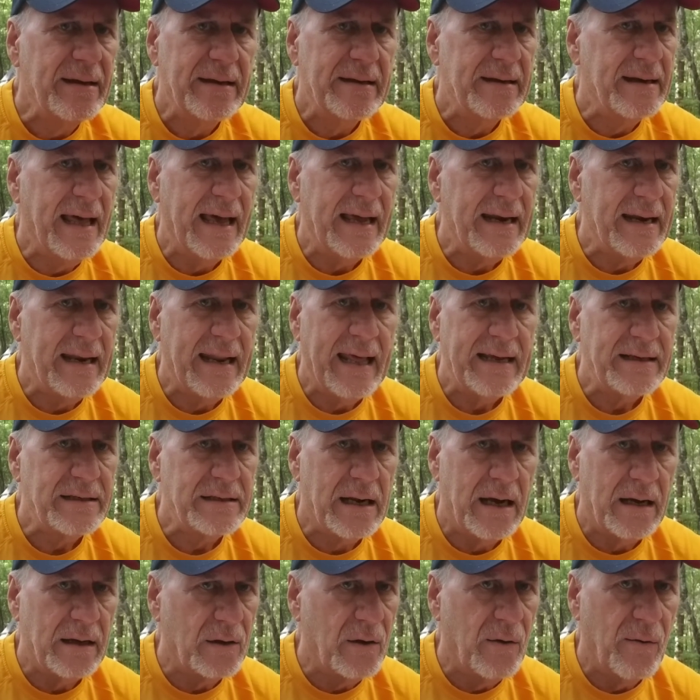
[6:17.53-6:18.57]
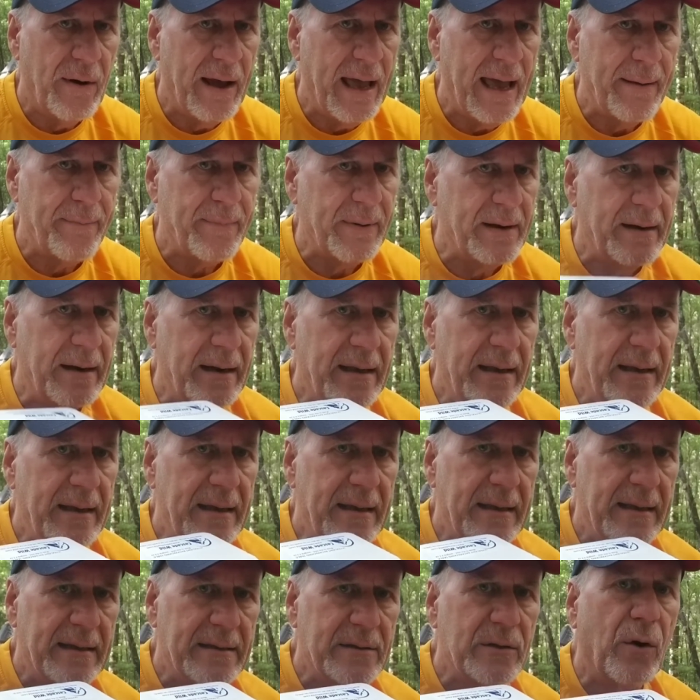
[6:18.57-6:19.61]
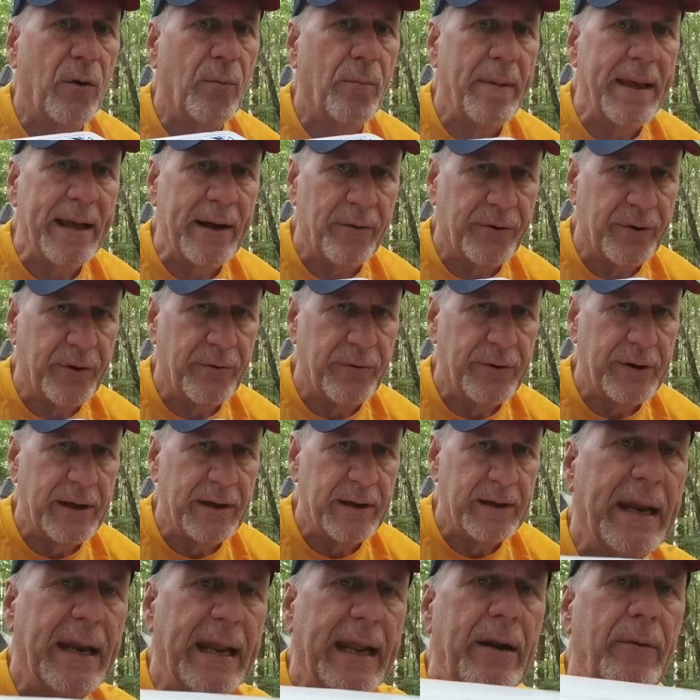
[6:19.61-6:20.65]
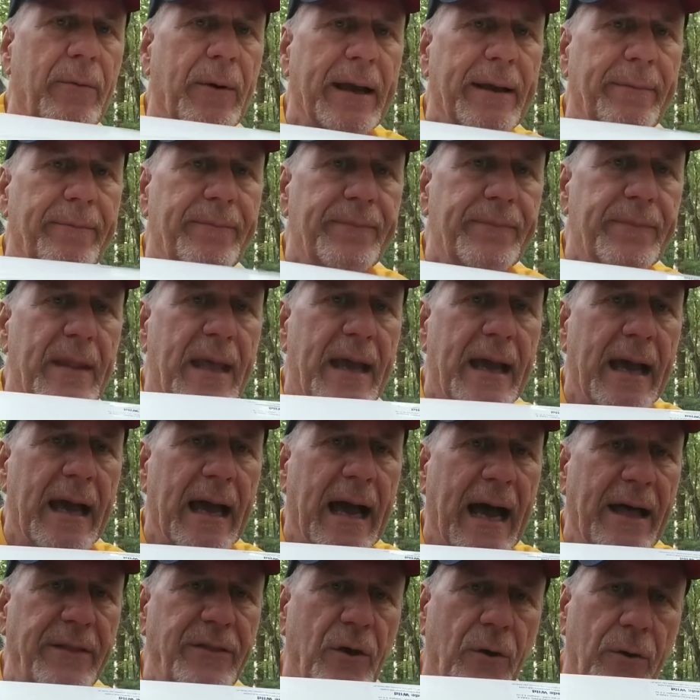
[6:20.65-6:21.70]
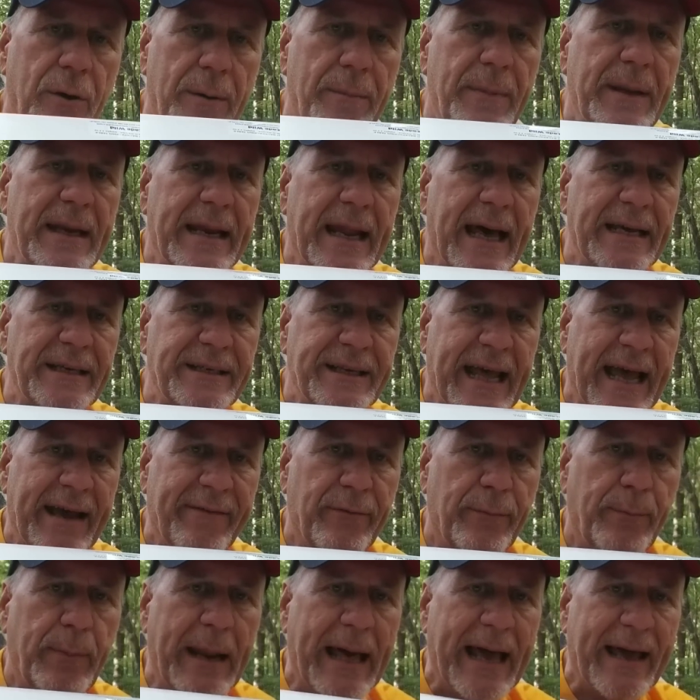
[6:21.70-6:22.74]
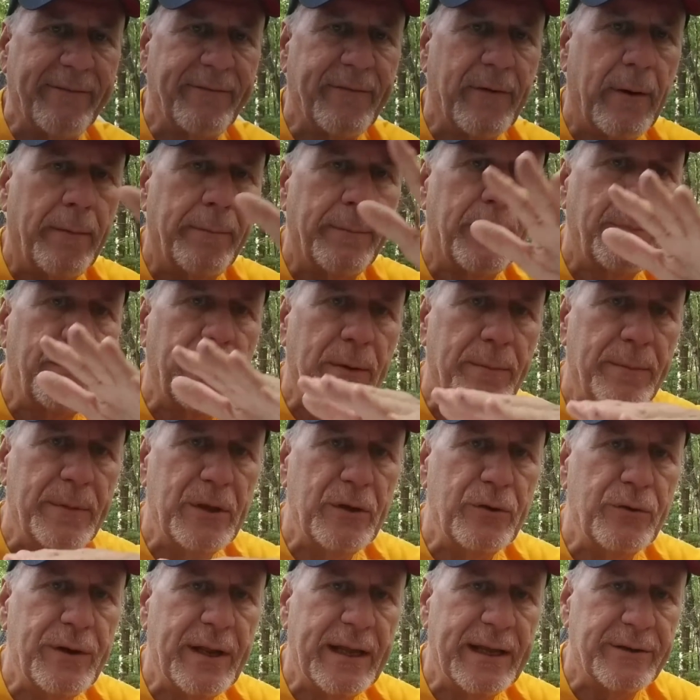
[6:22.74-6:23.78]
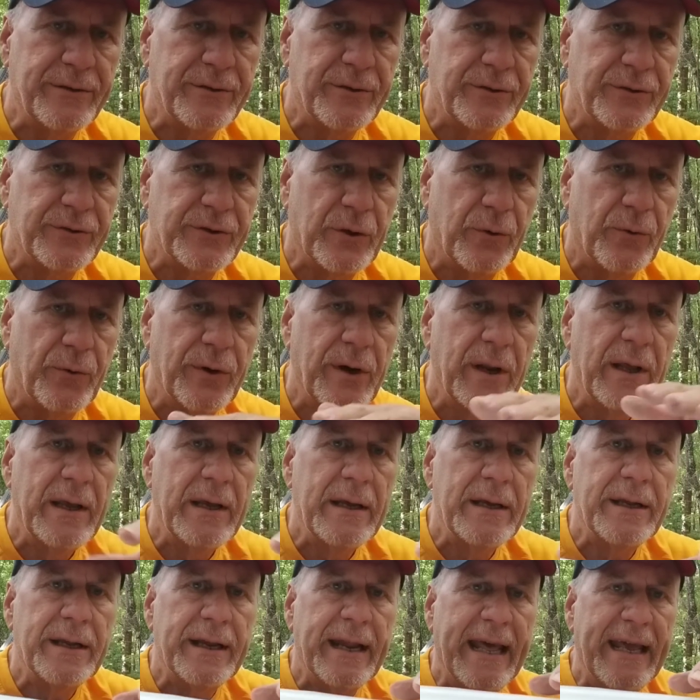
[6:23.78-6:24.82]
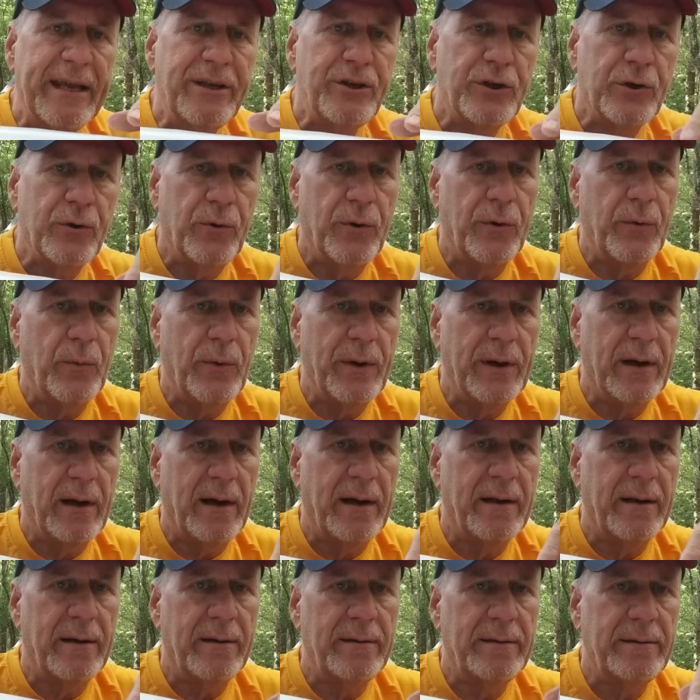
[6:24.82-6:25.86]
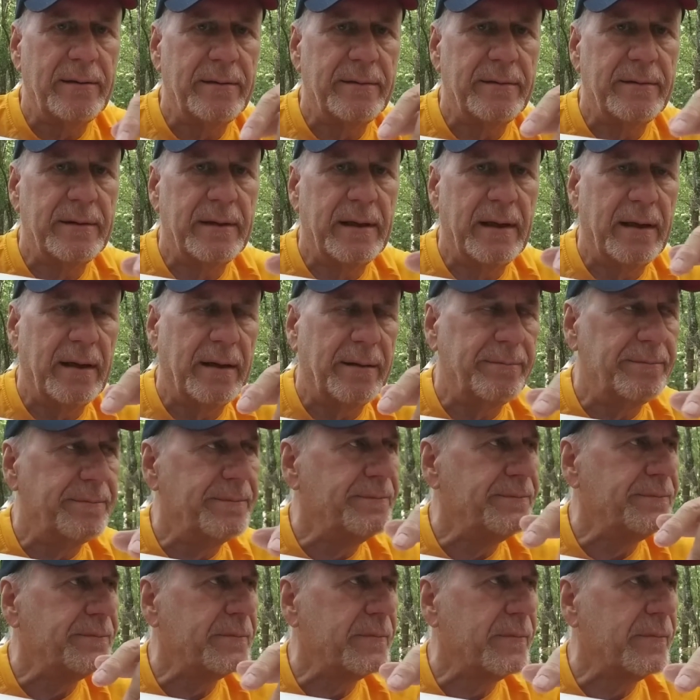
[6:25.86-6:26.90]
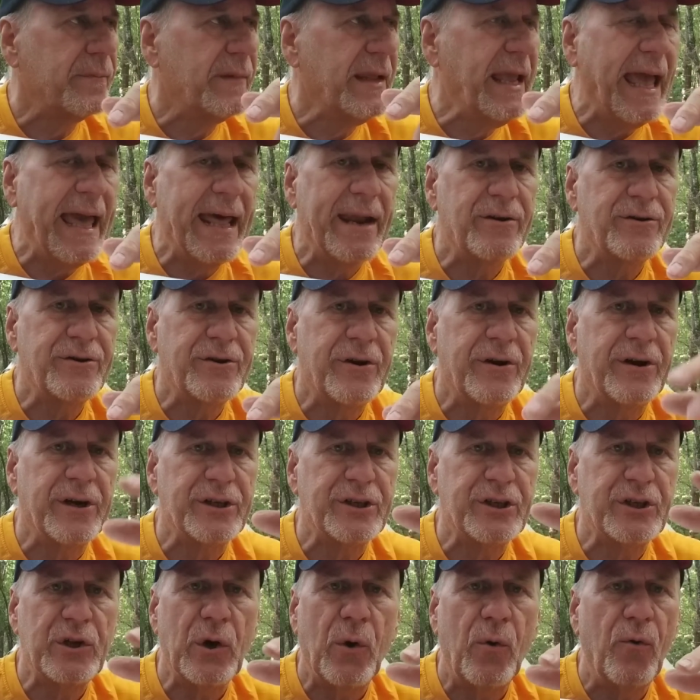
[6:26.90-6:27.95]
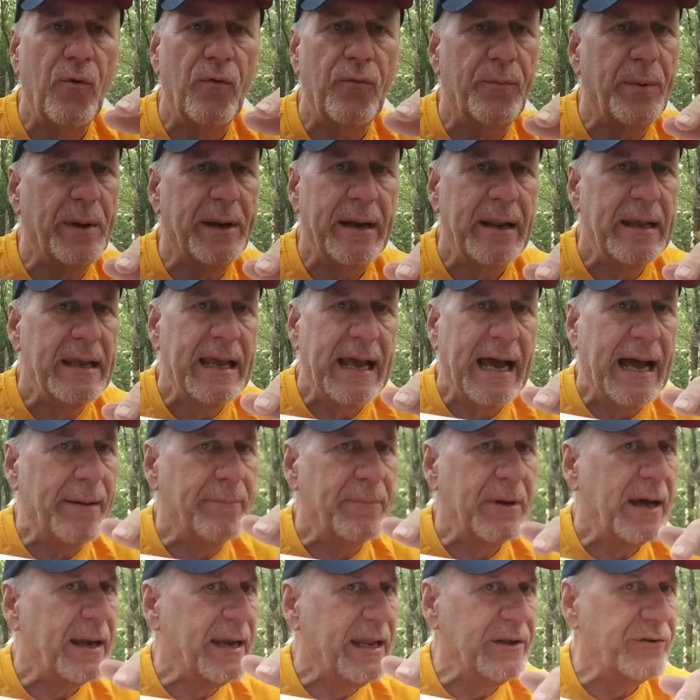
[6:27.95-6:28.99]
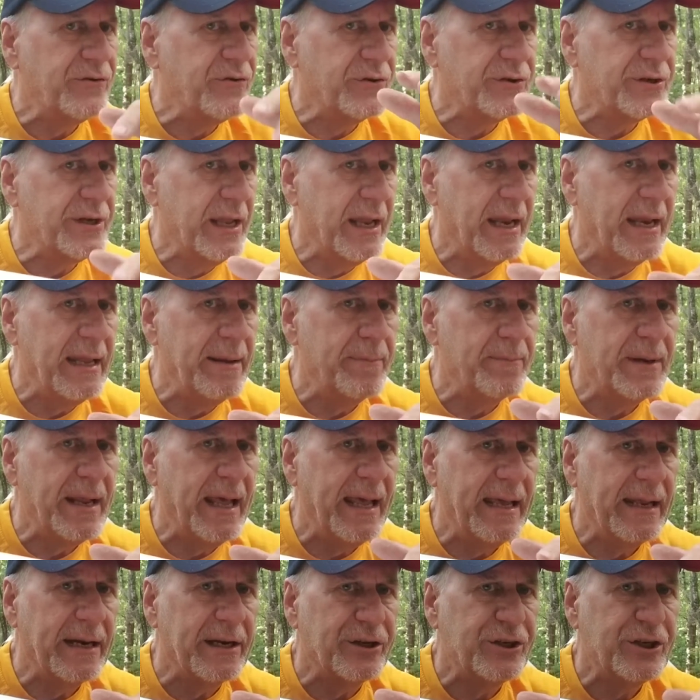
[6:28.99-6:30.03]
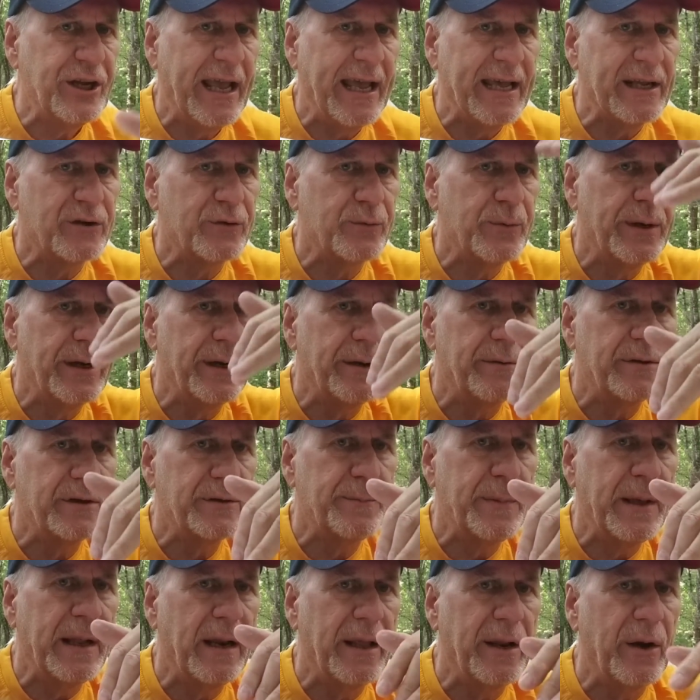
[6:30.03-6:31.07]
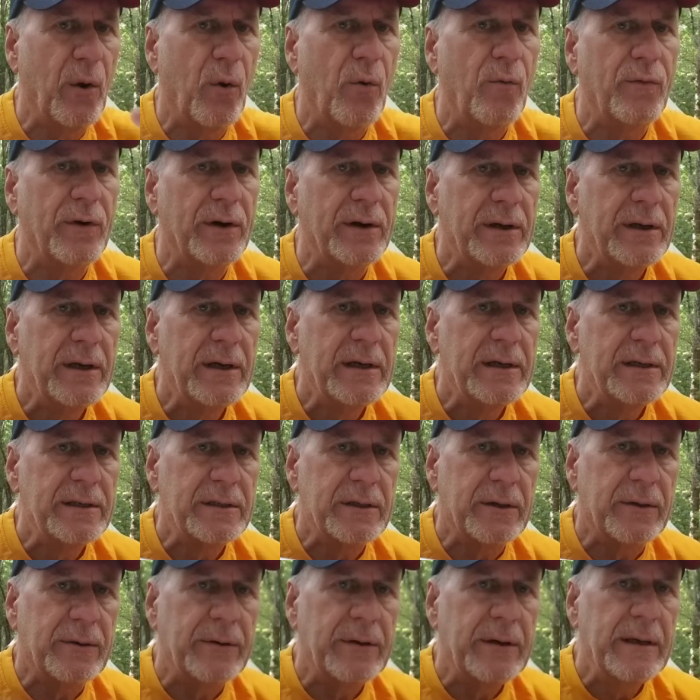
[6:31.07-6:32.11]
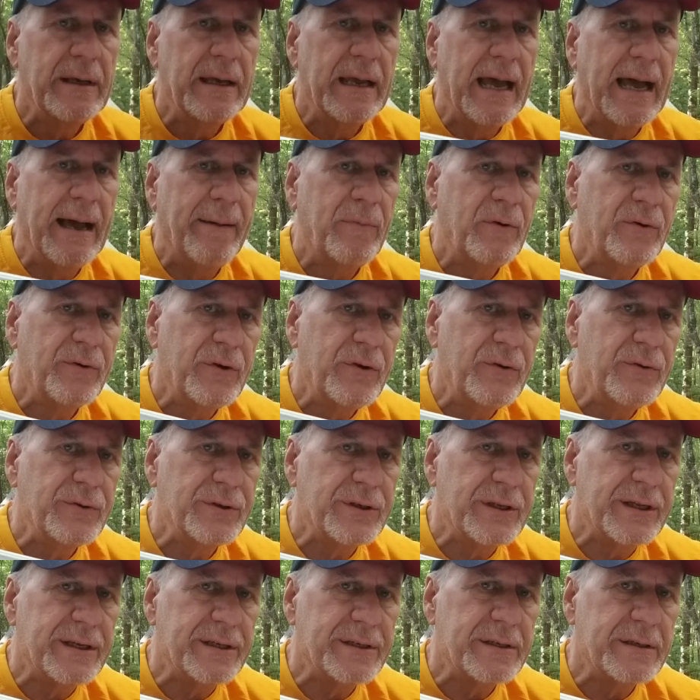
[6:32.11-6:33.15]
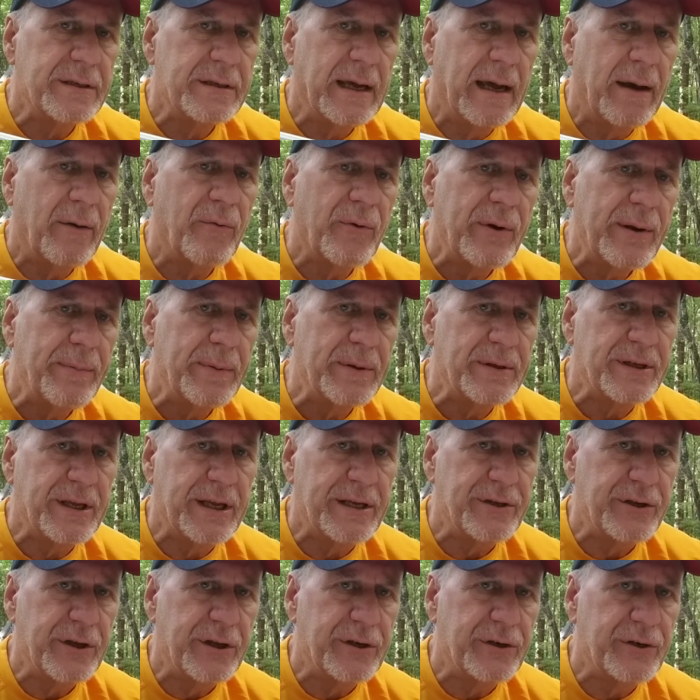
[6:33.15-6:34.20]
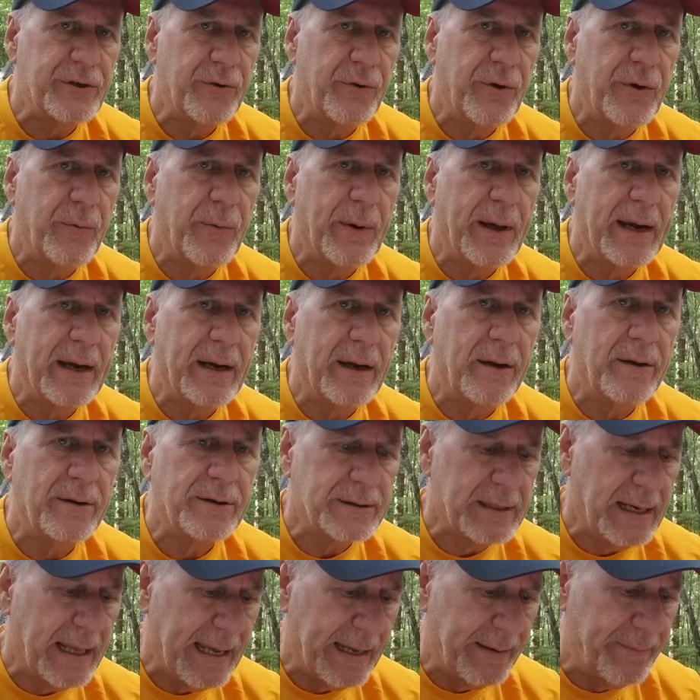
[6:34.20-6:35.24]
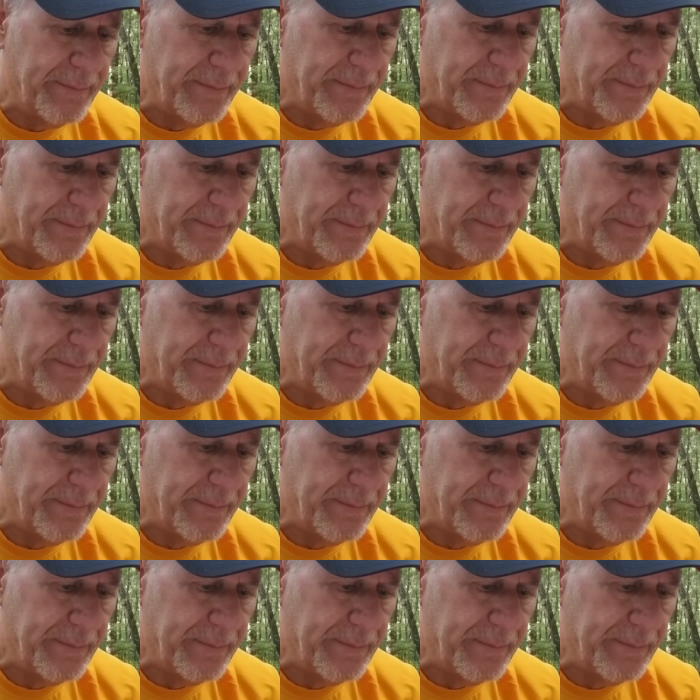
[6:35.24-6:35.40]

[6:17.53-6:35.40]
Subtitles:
That's not going to happen. It's going to melt on you. Anyway, I thought it'd be nice to have a platform to put my utensils on. They show it with a little canister and a stove, but I'm not interested in even taking a chance with it spilling over. So I'm going to use this. I'll reposition and show you what it looks like.